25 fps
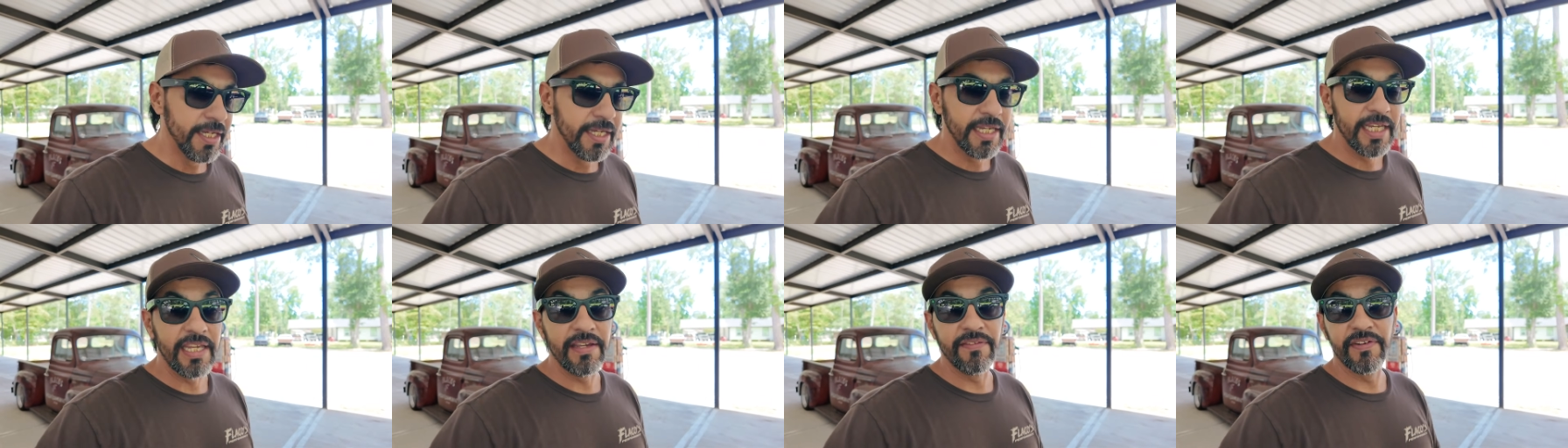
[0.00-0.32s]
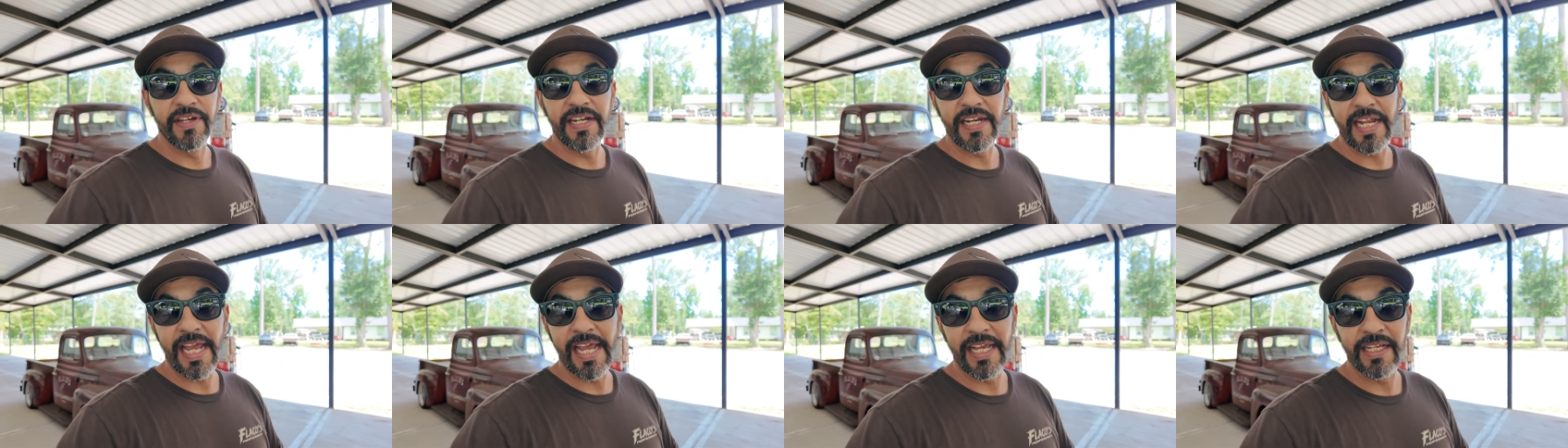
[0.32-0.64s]

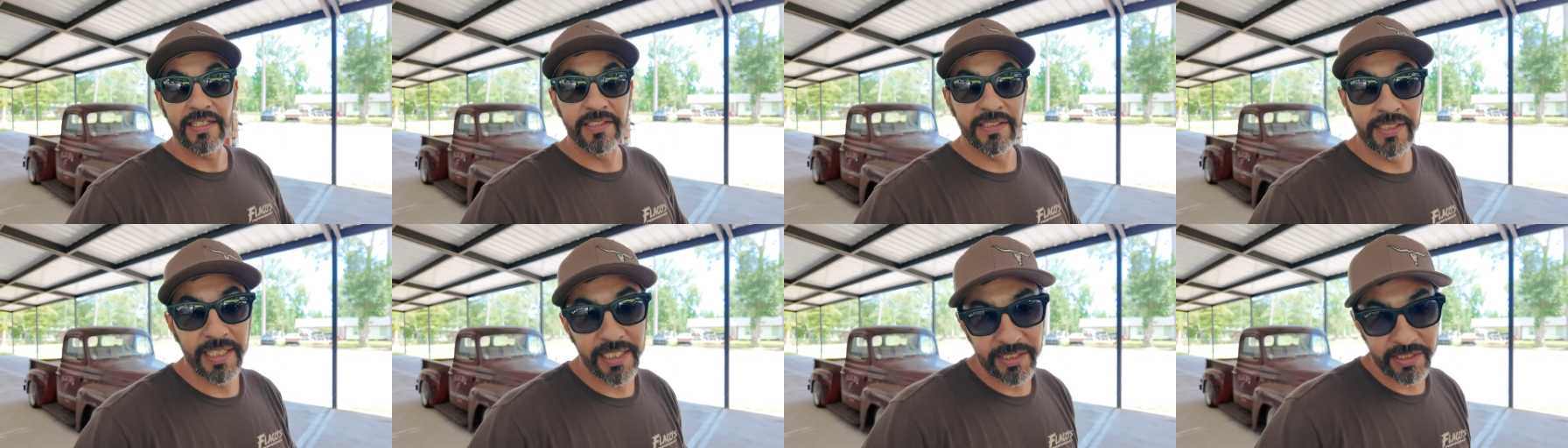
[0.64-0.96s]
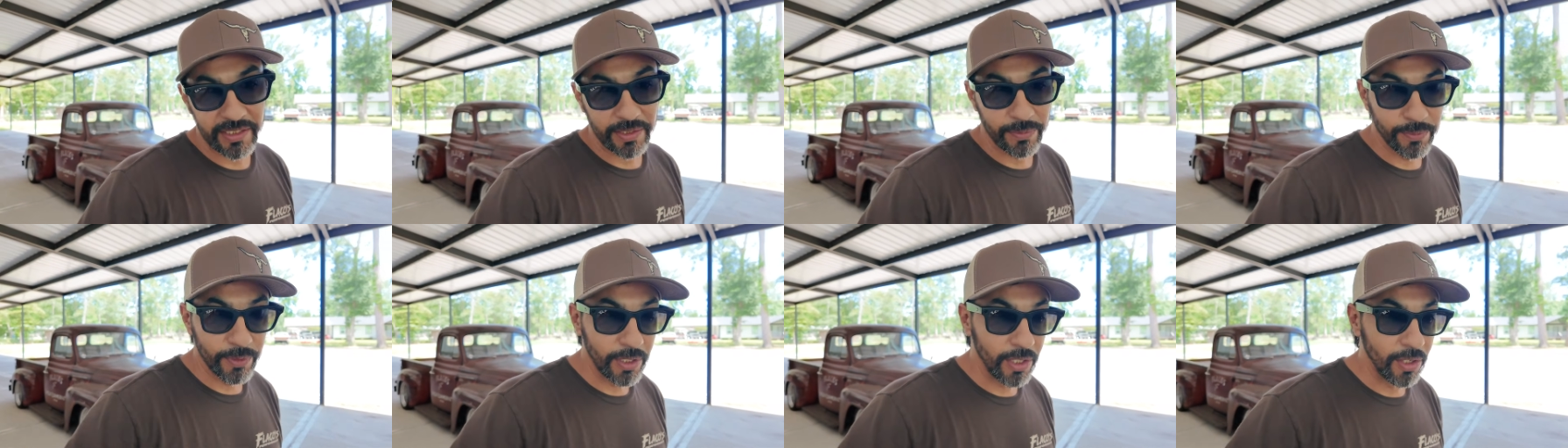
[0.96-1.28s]
even a
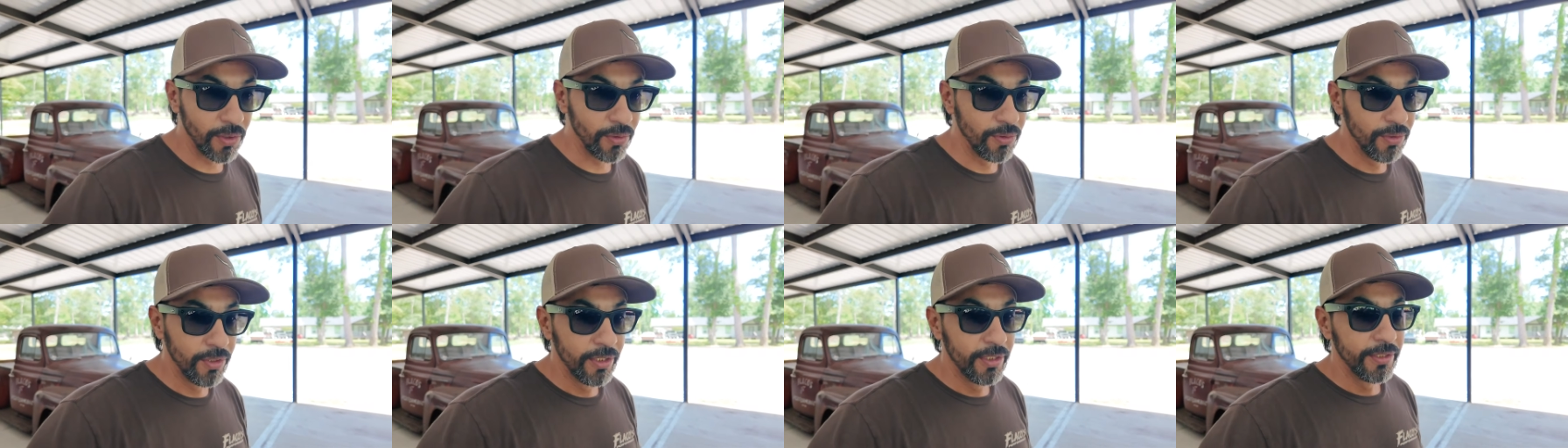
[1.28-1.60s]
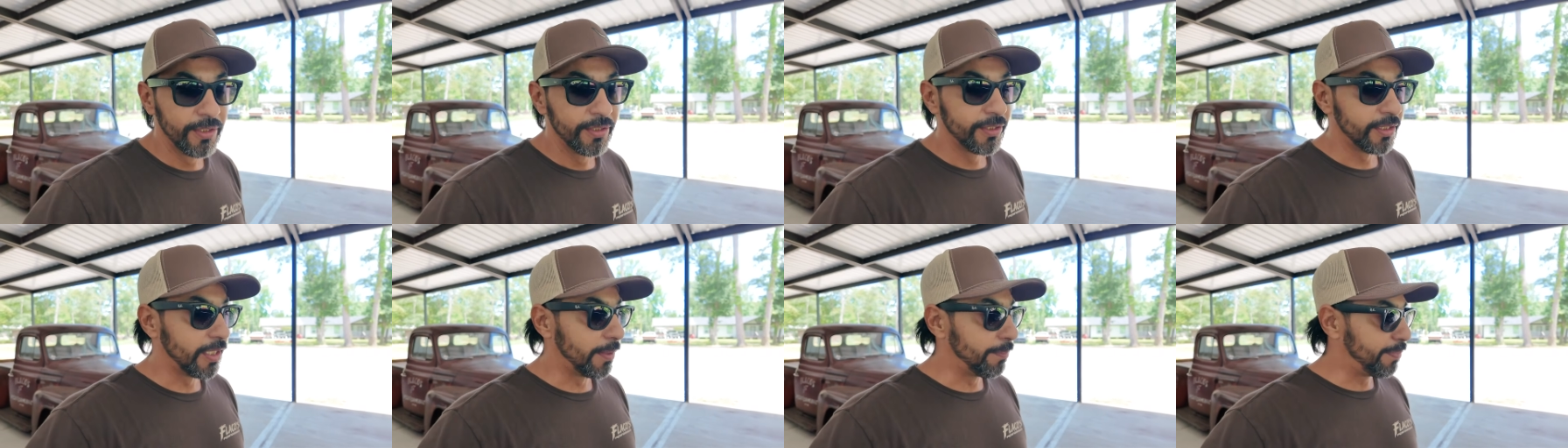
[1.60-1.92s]
60 row,
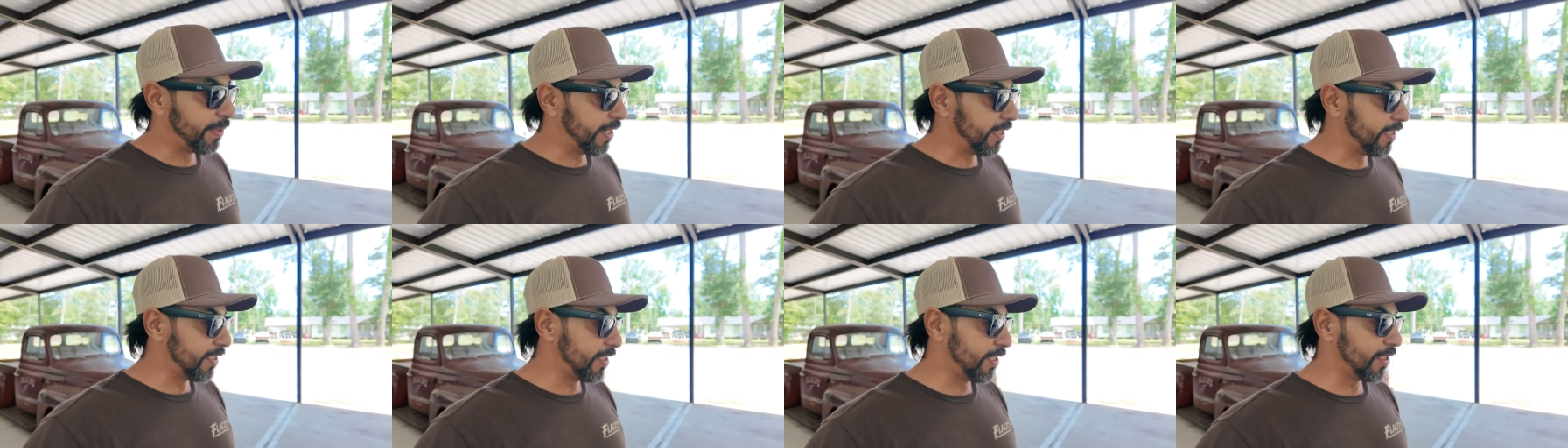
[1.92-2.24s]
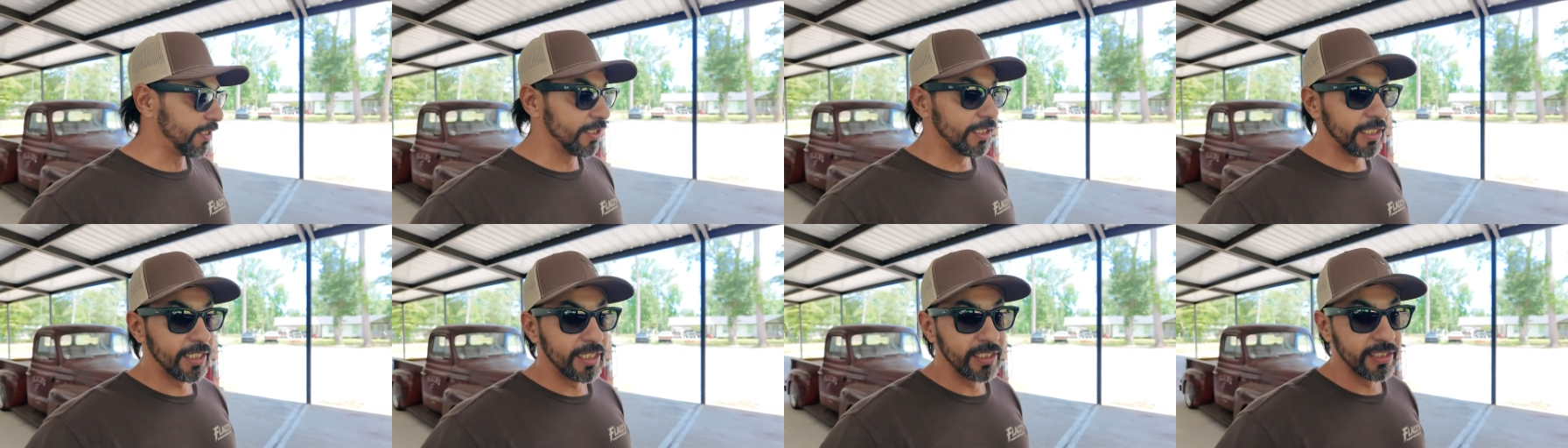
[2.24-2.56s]
depending
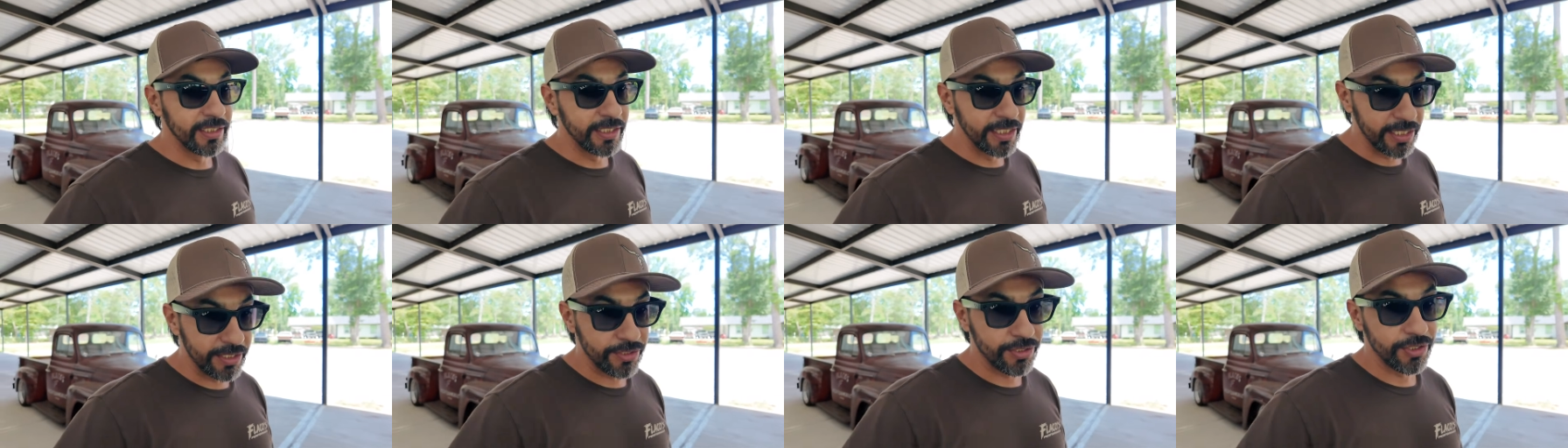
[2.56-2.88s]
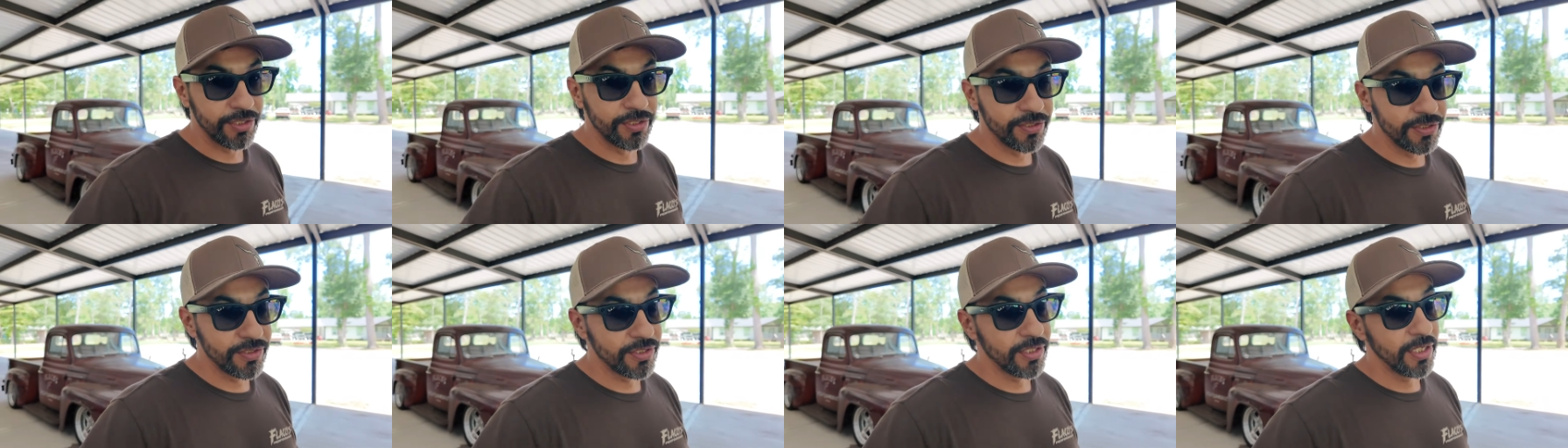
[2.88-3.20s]
on the
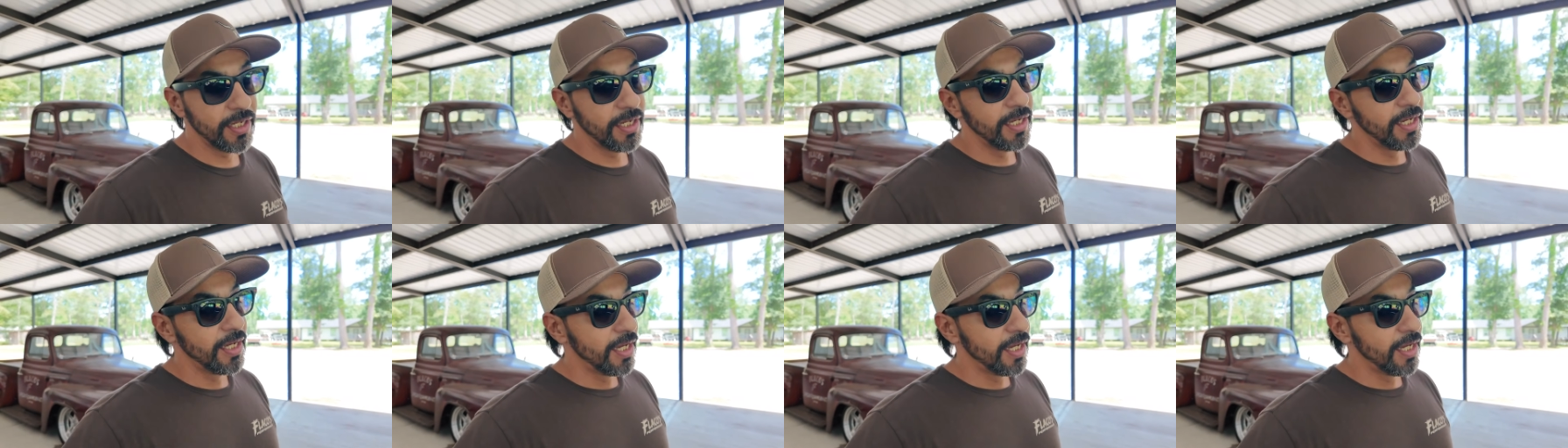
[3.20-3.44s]
conditions.